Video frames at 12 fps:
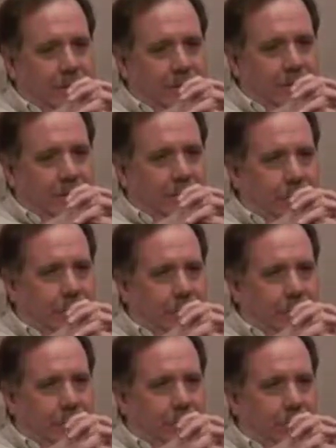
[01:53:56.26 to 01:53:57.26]
you know, if it
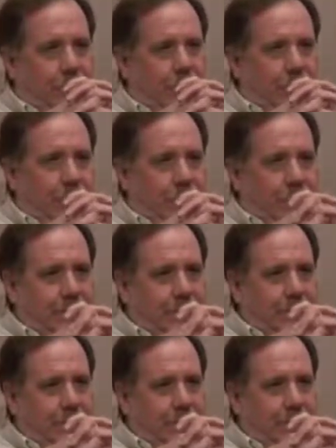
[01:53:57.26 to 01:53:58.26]
was too late
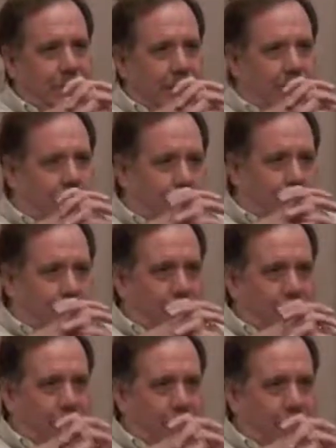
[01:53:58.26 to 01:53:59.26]
at that
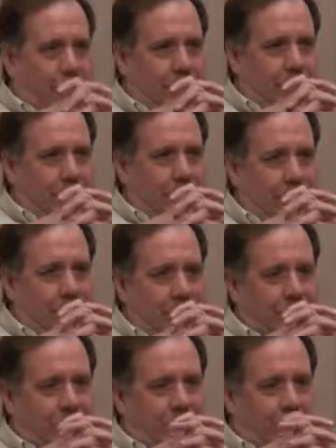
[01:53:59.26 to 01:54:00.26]
point, or was
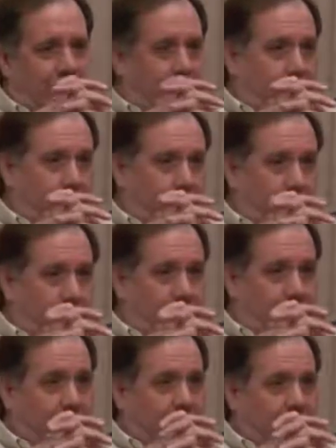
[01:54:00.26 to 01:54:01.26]
it a year before
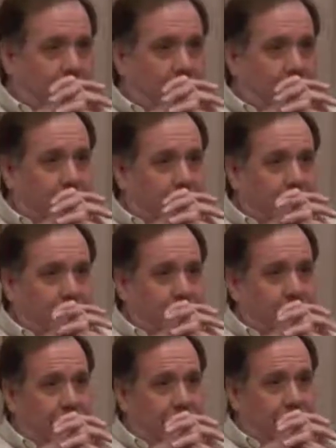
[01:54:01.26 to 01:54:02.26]
that where,
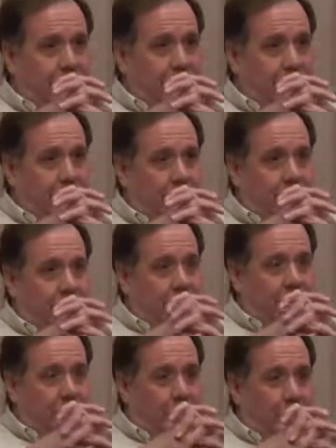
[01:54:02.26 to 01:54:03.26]
you know, it, no
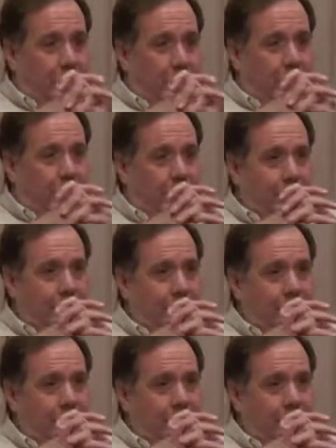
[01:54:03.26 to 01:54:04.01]
matter what happened, it